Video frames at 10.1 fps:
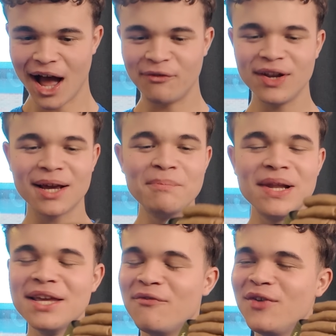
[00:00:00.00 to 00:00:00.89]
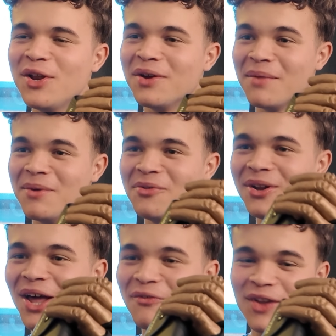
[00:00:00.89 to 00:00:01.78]
feel like I'm playing a video game in real
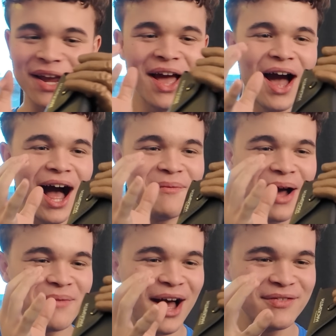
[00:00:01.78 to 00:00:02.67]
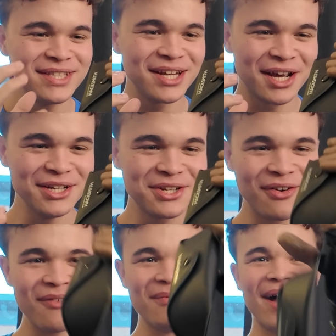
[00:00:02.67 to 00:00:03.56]
life. Like, I'm, I'm having to
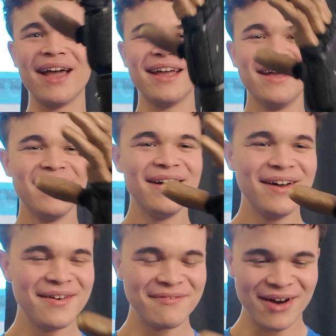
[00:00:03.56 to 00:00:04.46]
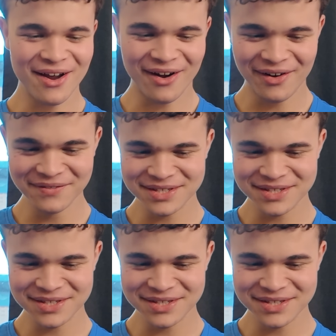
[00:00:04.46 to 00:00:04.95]
control my my arm